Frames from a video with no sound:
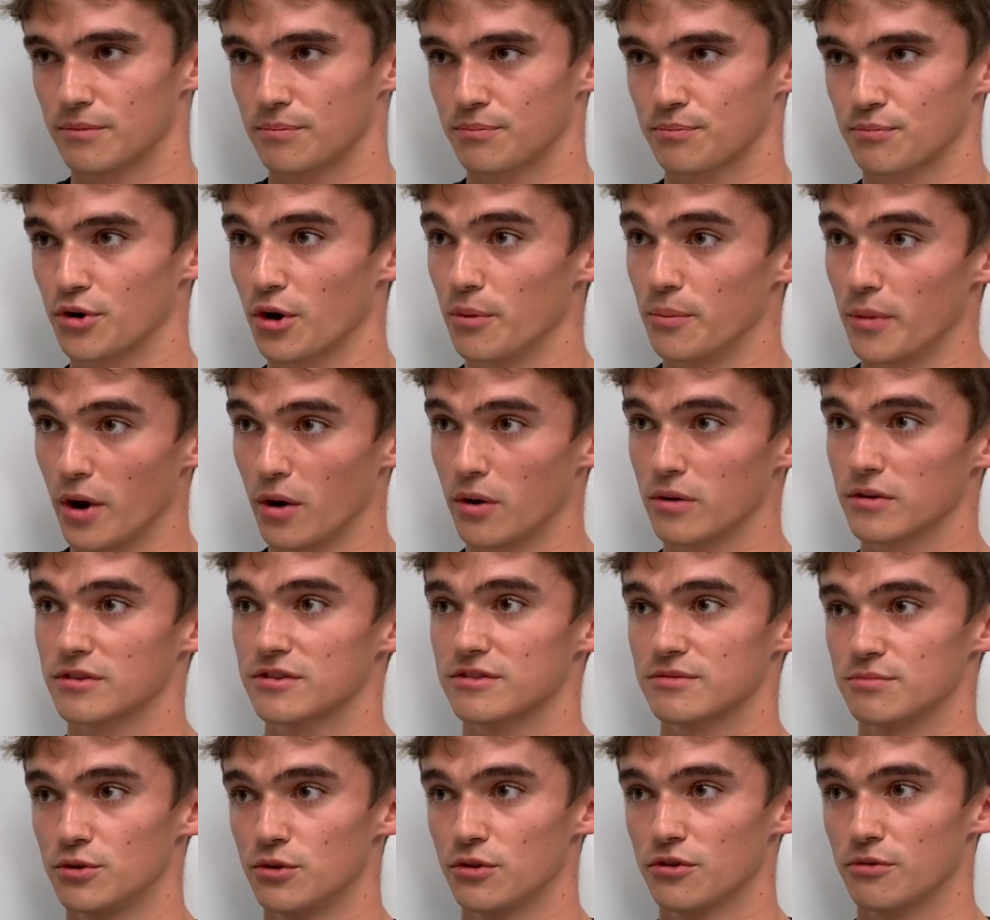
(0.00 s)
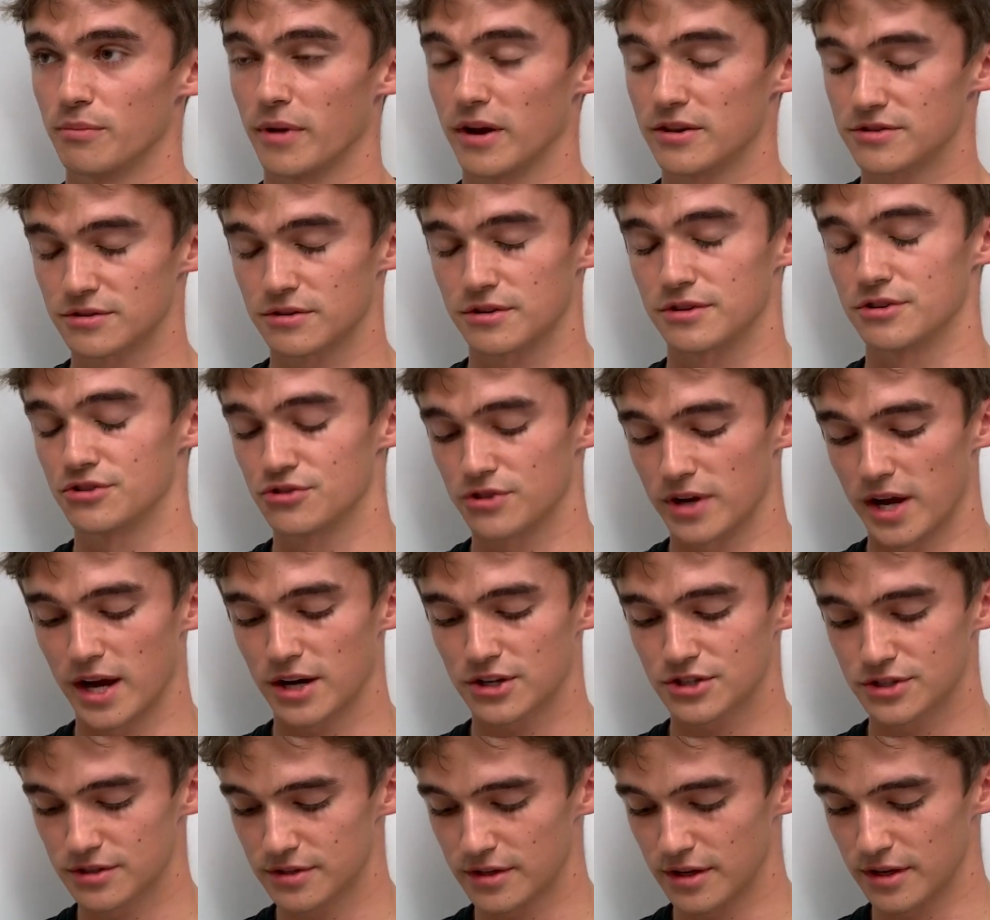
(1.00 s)
promote smooth muscle
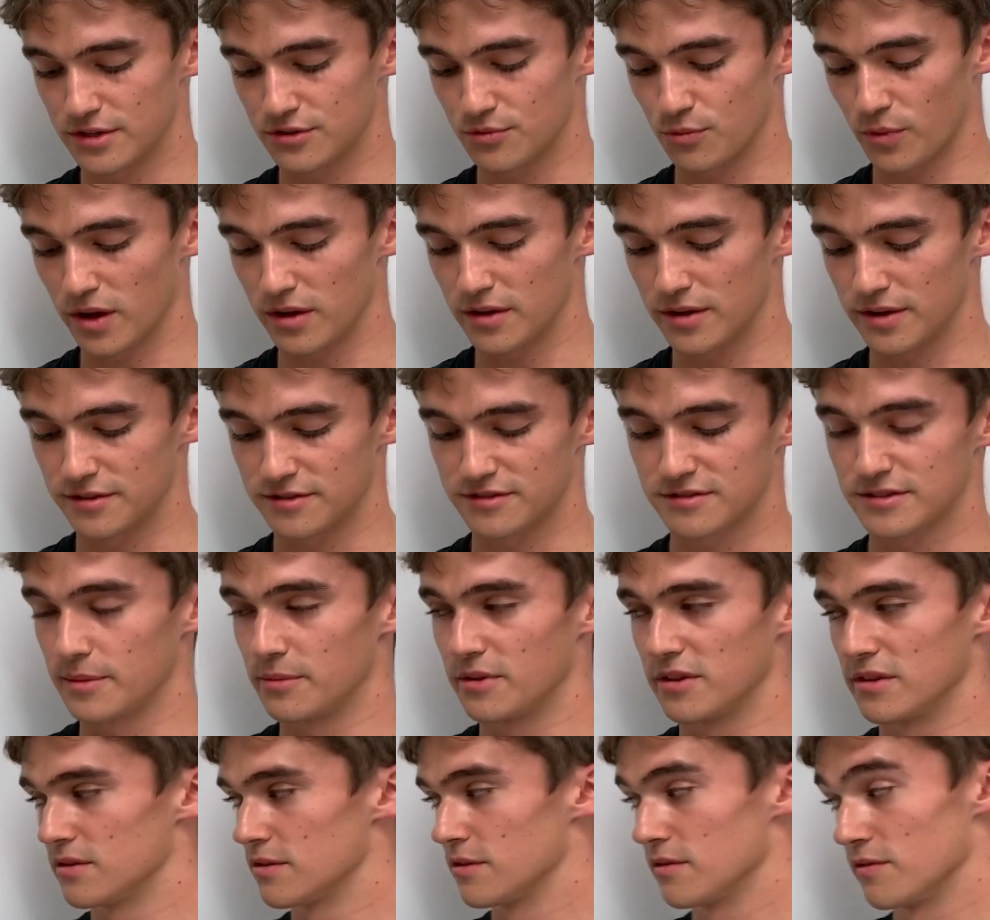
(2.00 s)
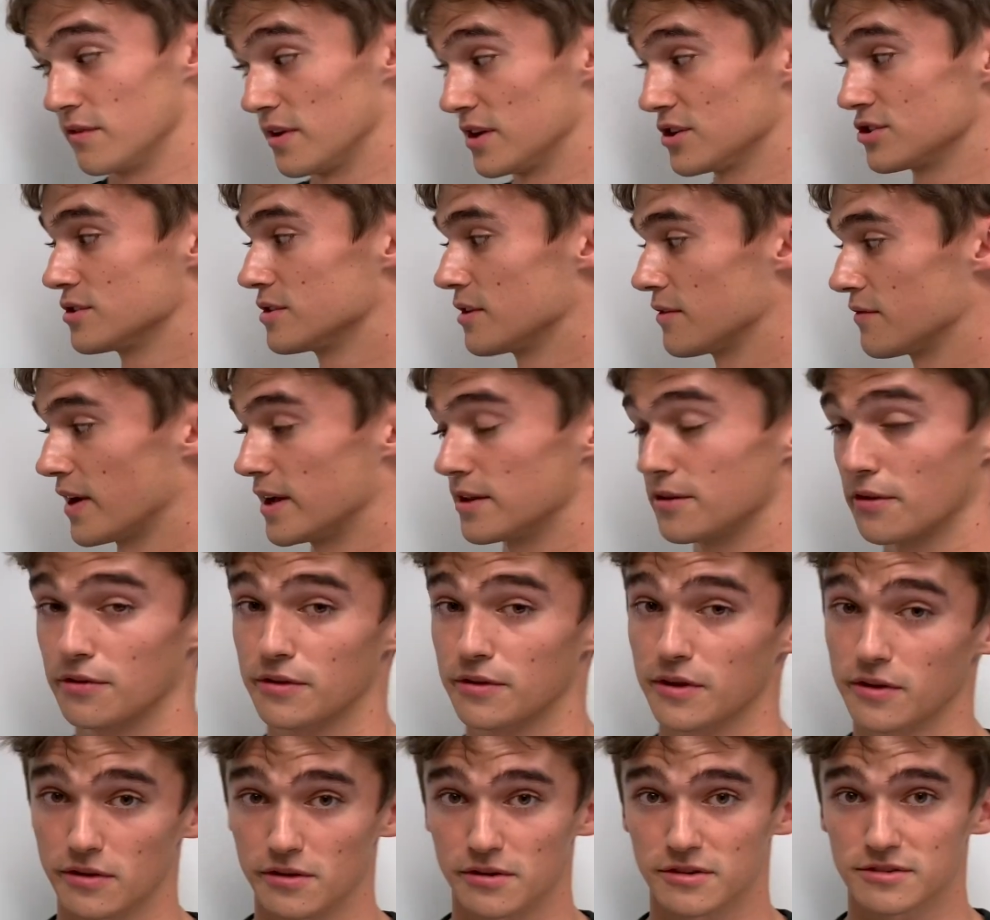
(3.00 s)
contraction as well as stimulate division of
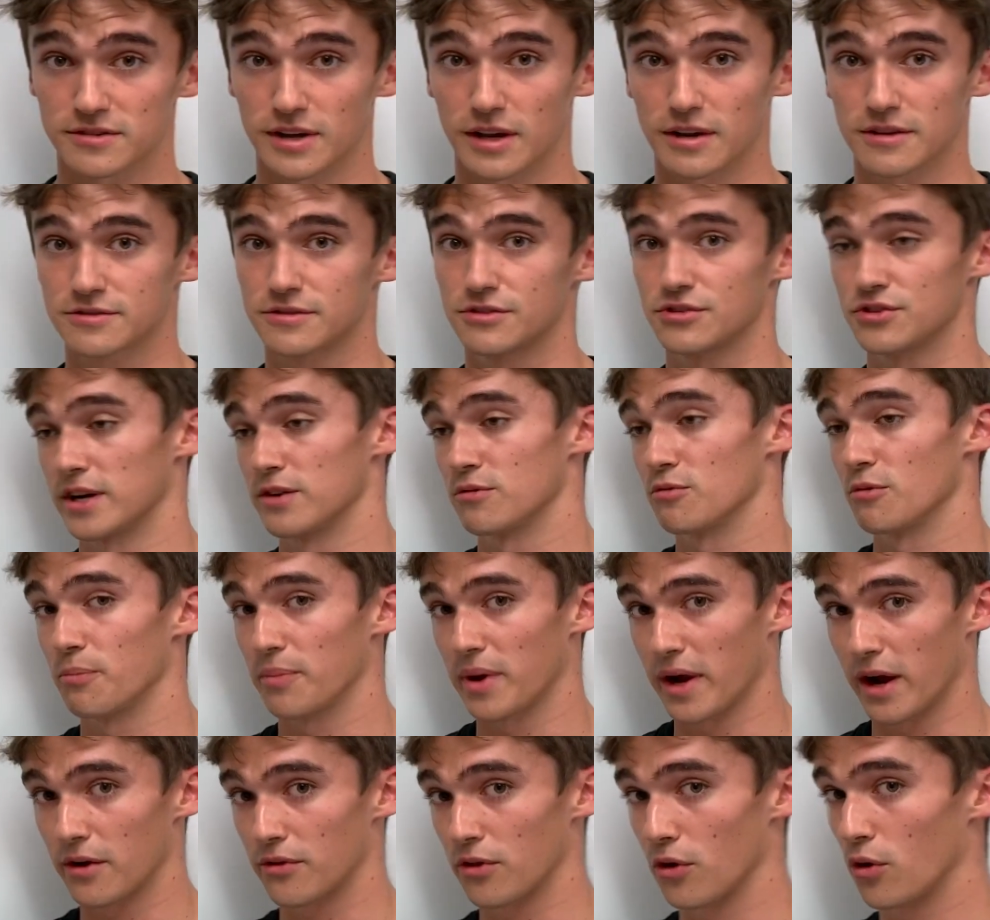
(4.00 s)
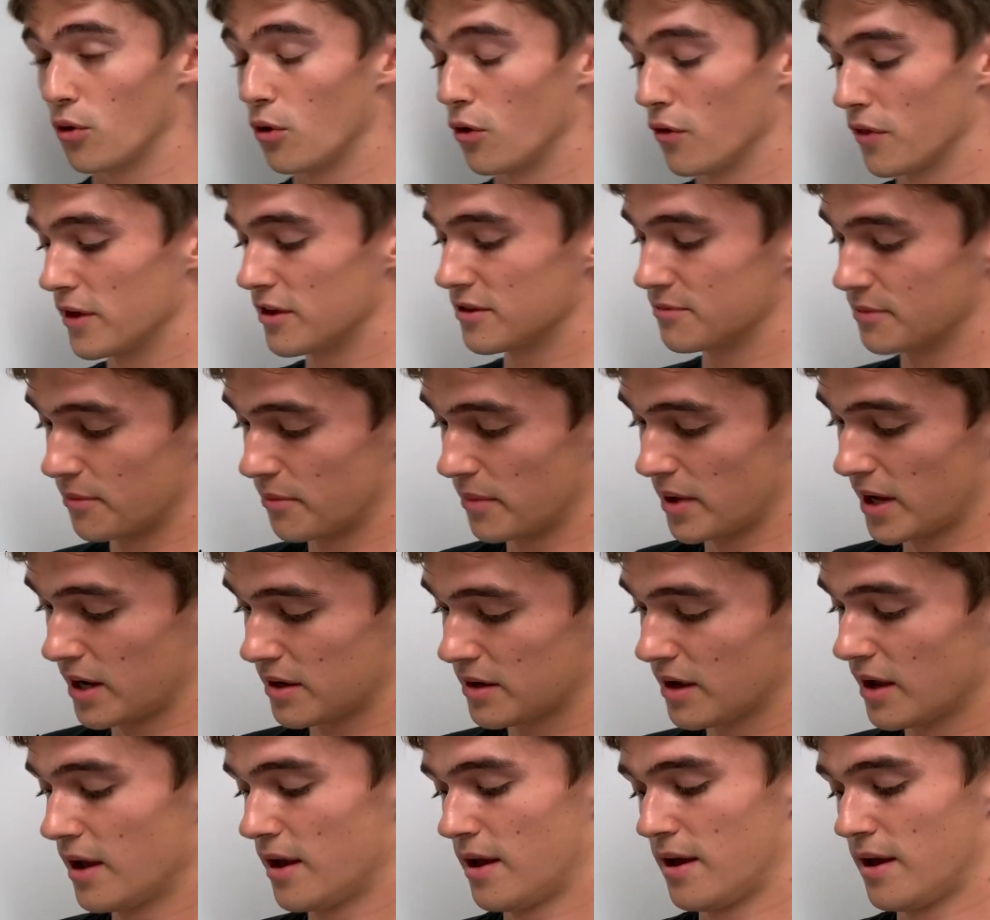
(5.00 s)
endothelial cells to try to repair the hole that has been made,